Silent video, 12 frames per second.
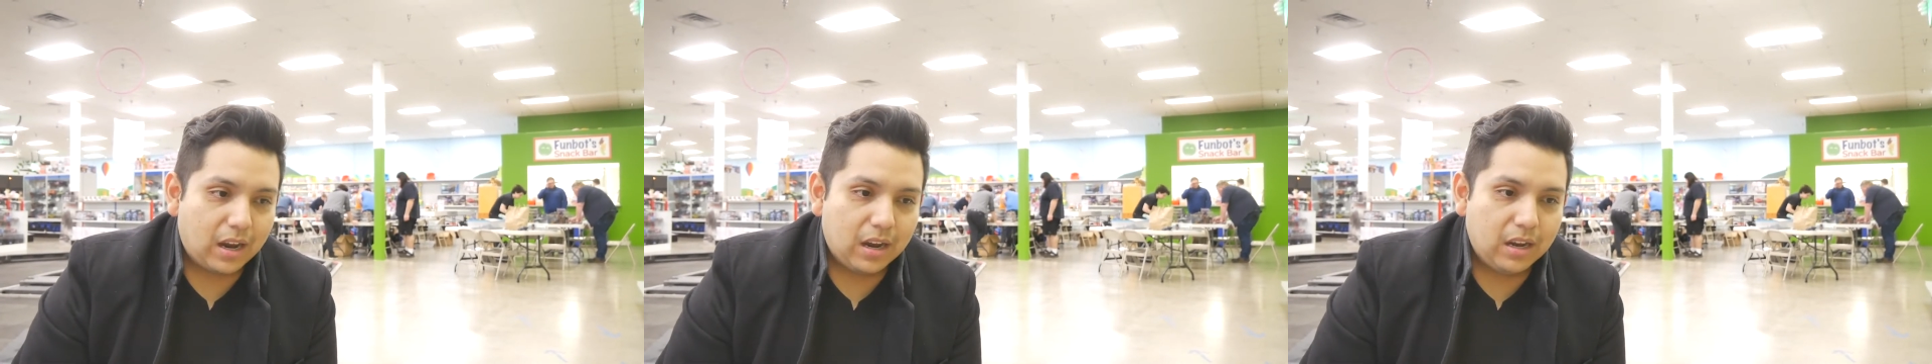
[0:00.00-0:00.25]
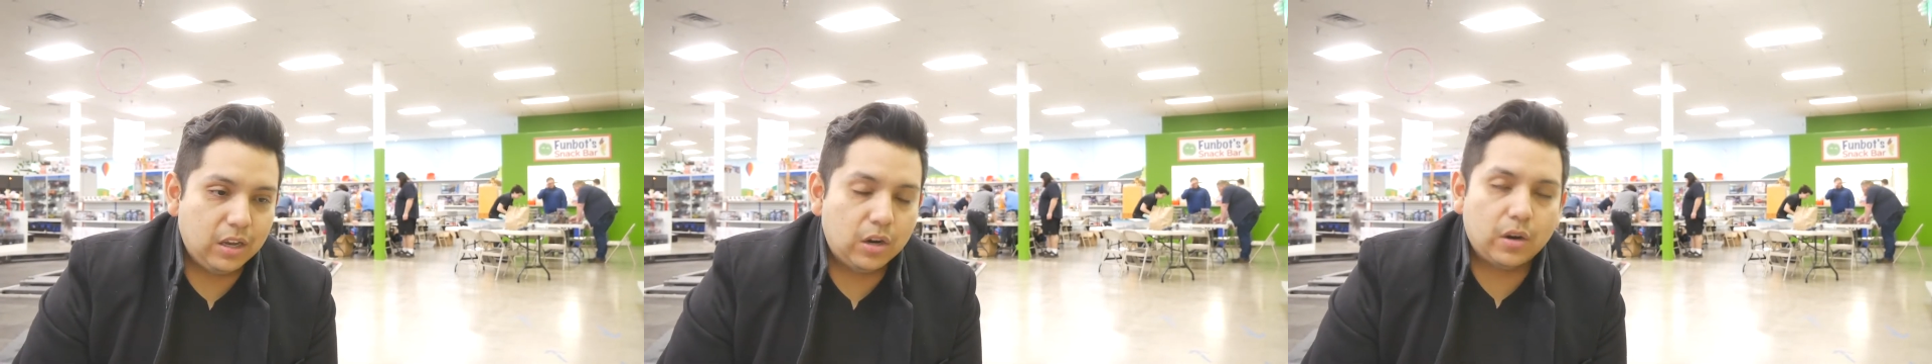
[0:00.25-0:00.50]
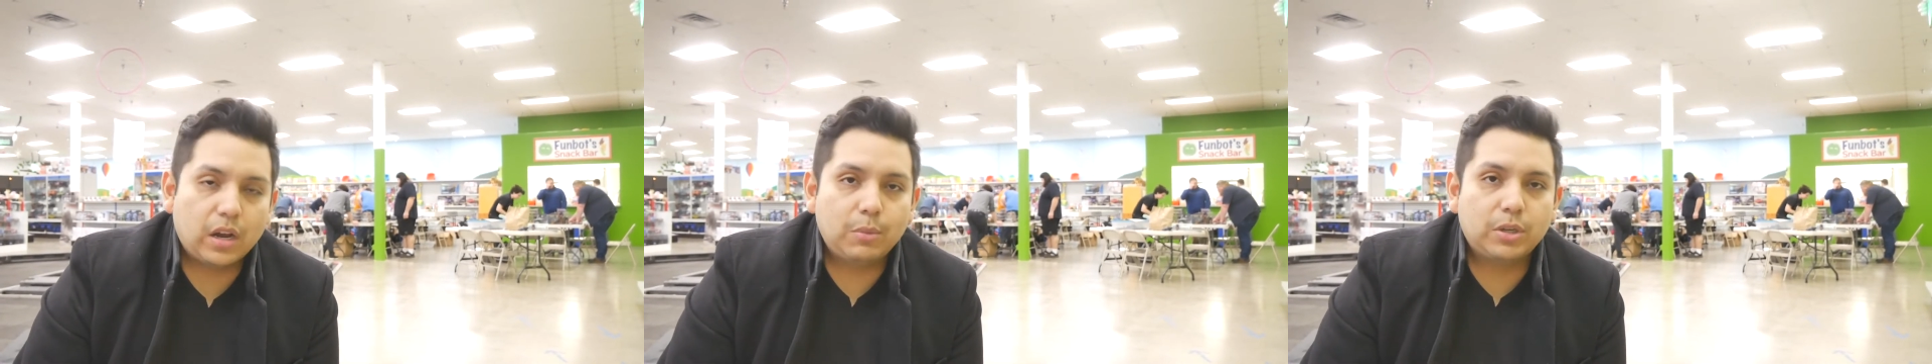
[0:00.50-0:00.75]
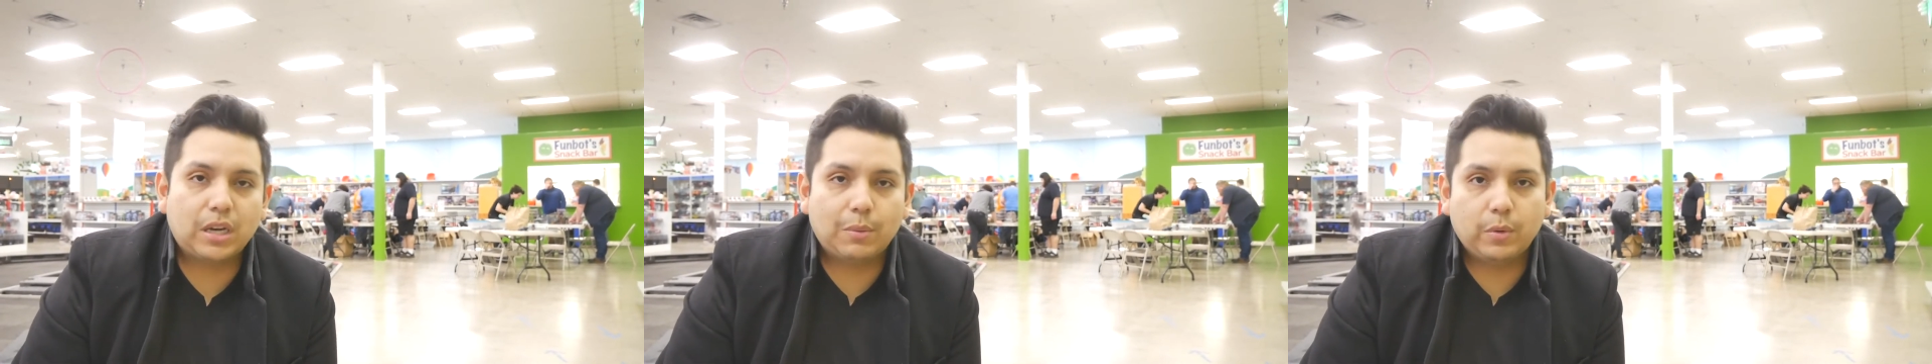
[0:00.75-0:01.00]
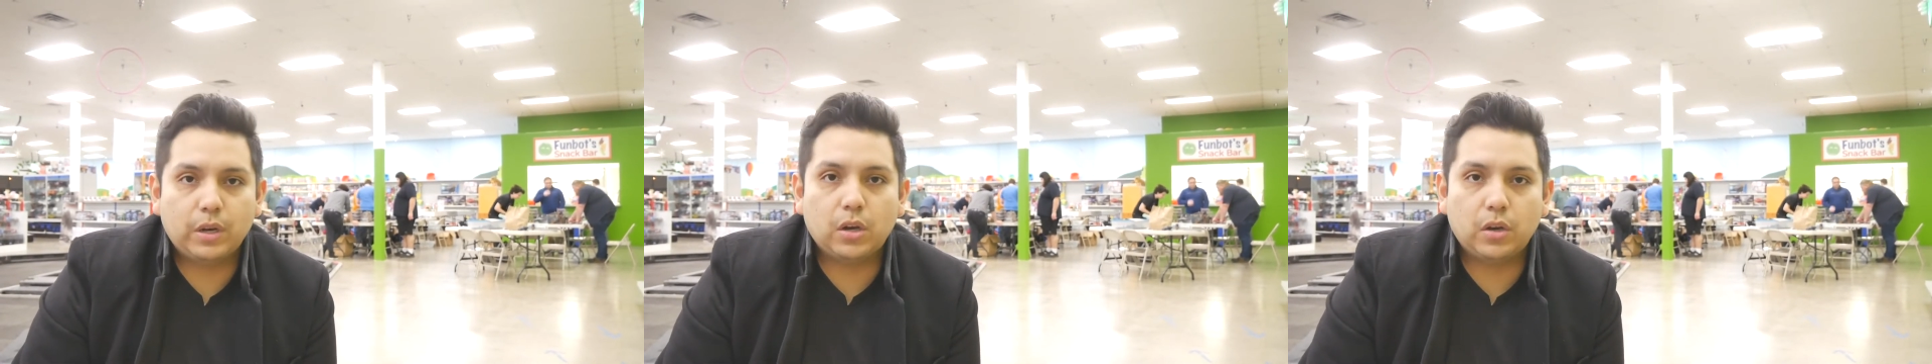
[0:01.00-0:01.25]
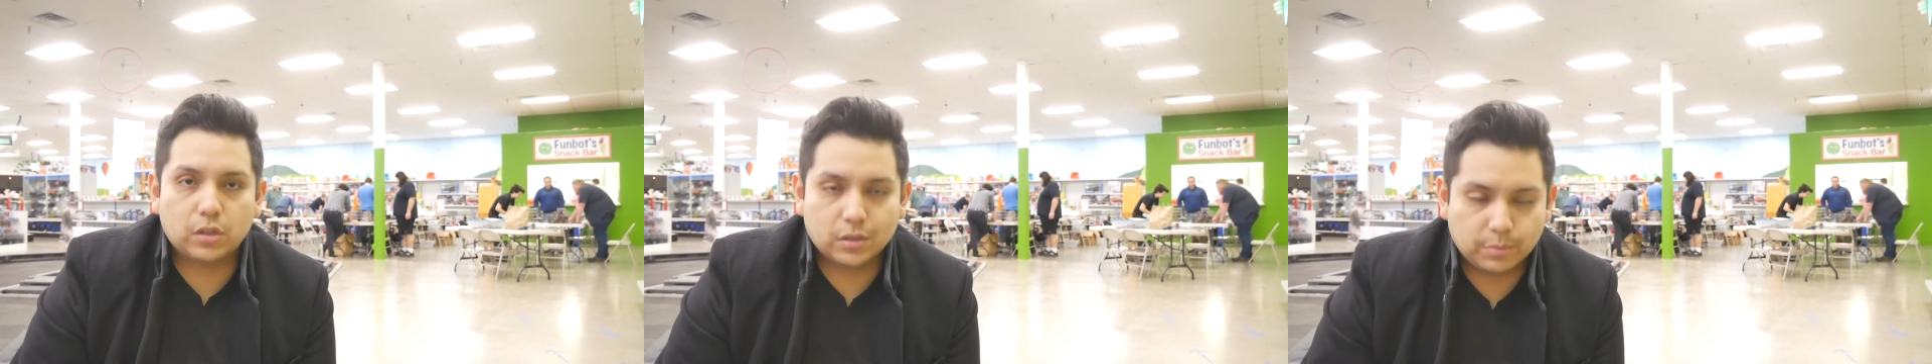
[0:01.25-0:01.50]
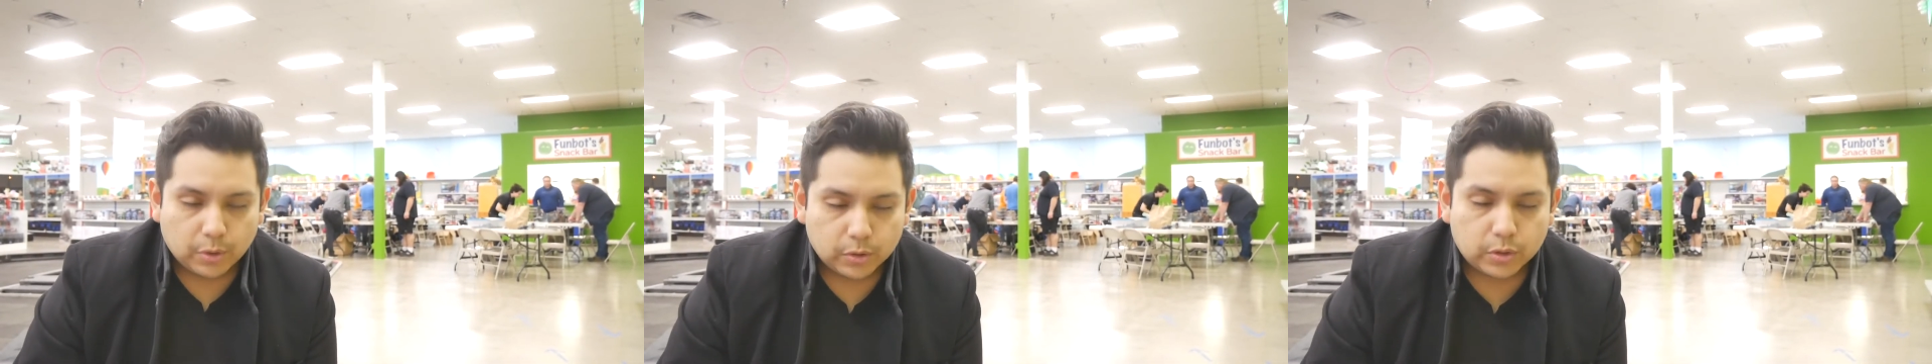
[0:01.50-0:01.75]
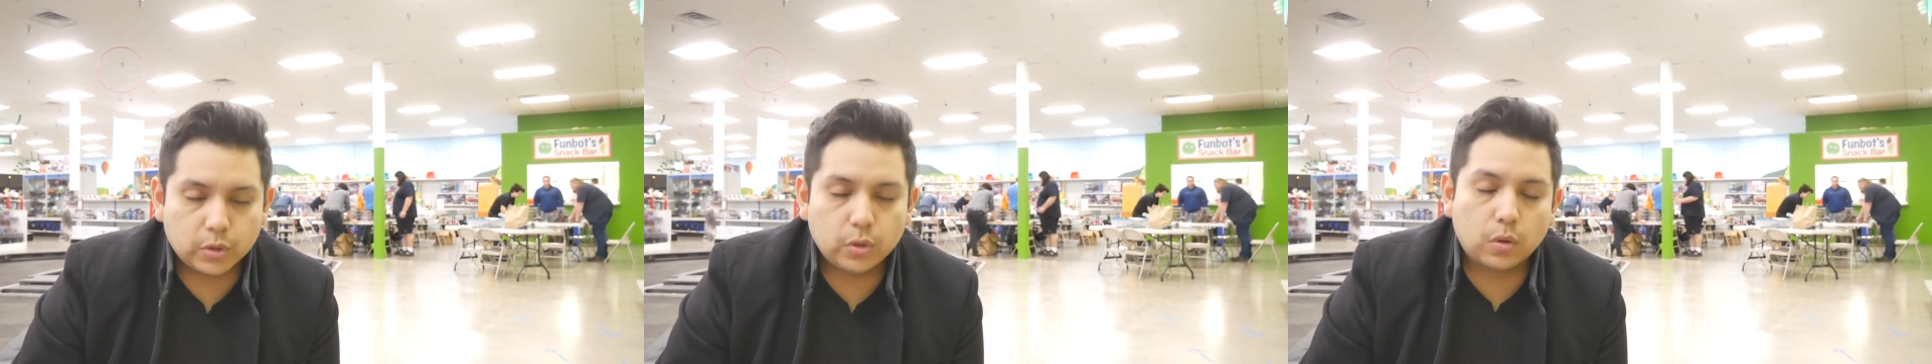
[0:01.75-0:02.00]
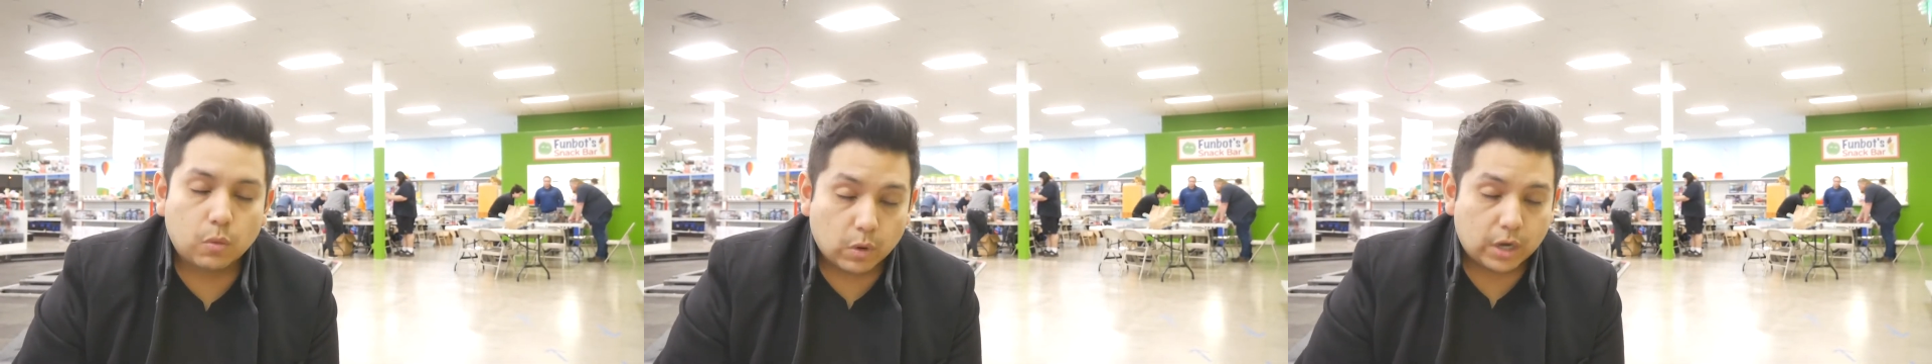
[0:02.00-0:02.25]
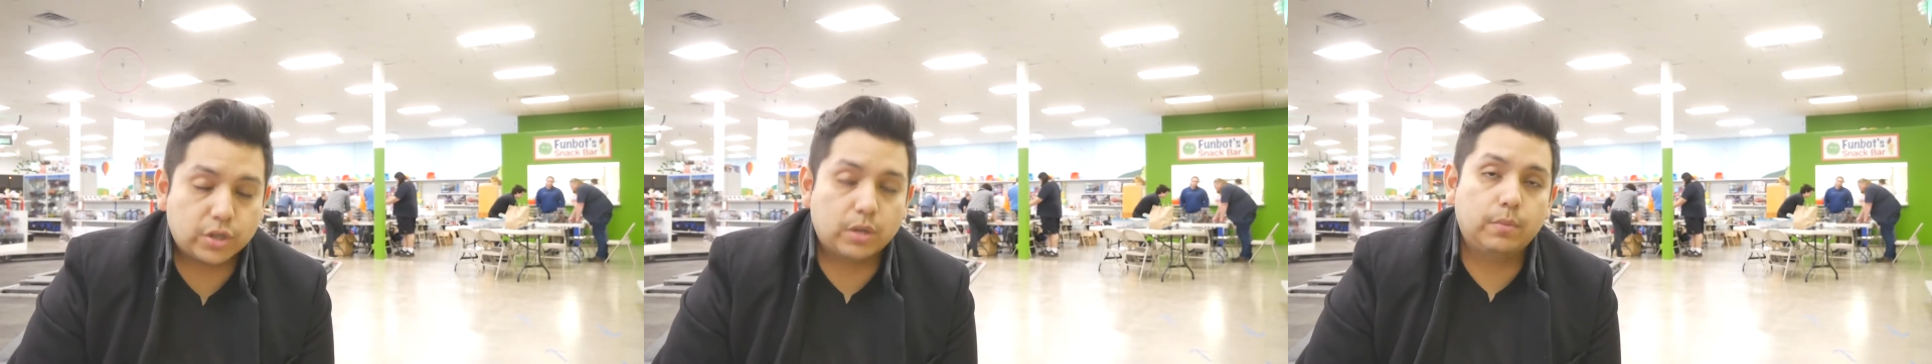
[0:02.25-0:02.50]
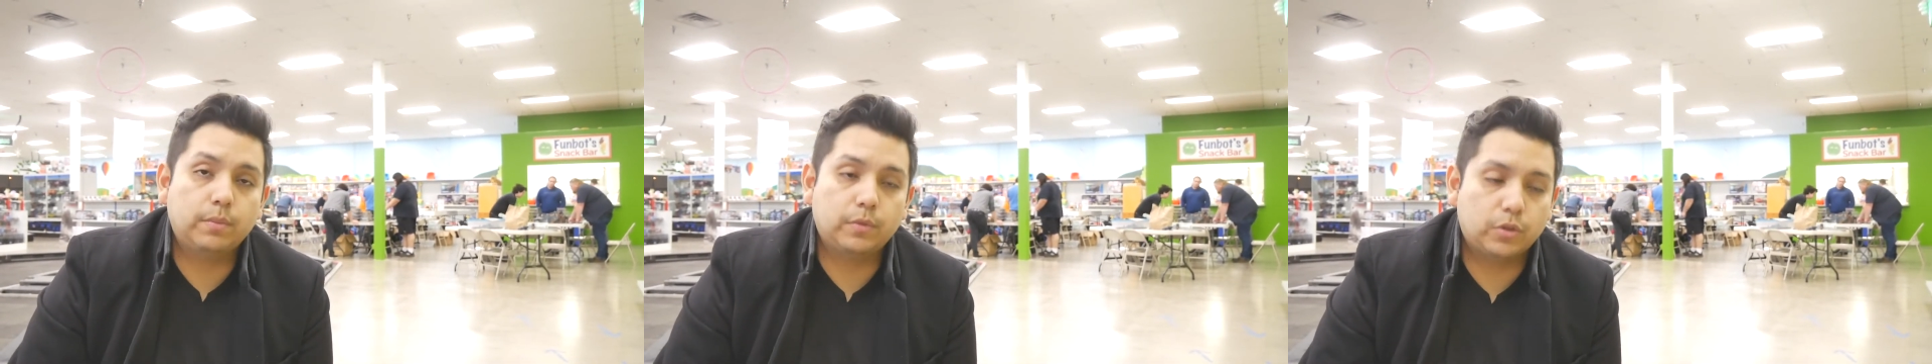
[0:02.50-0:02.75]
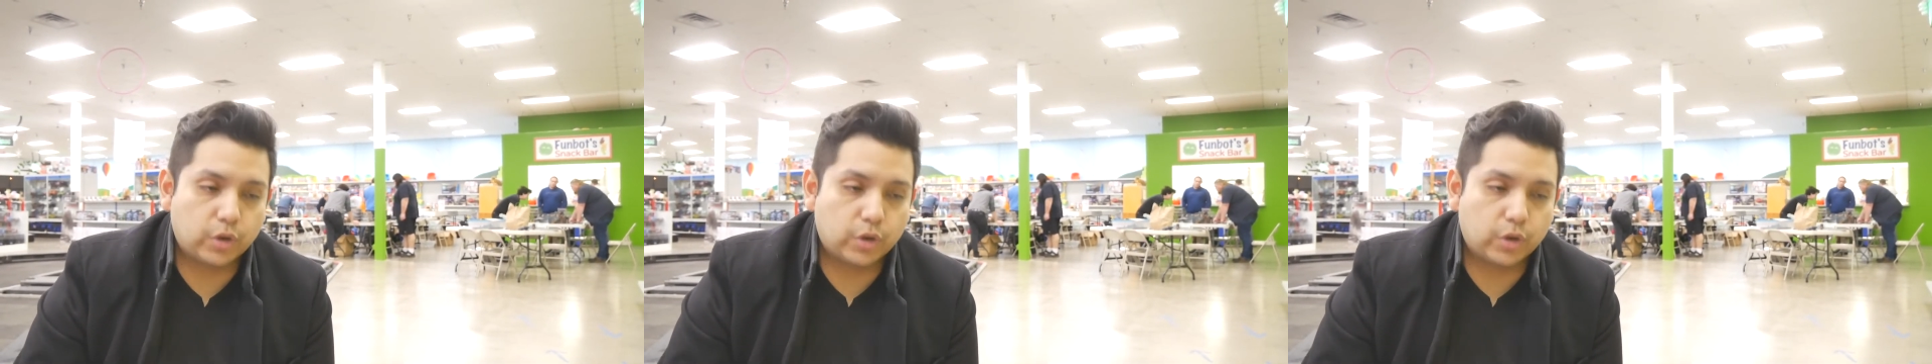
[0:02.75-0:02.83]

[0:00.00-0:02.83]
Nabutama, we know you're supposed to rush him,